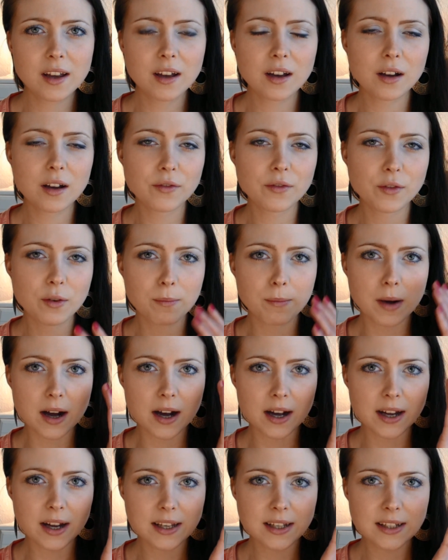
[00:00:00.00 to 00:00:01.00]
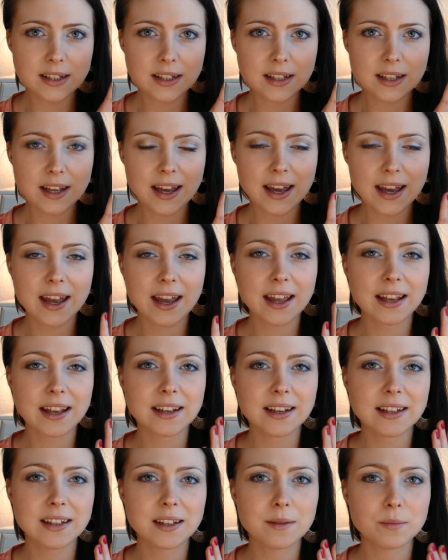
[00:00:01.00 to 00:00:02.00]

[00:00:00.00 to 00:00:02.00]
of your mind. And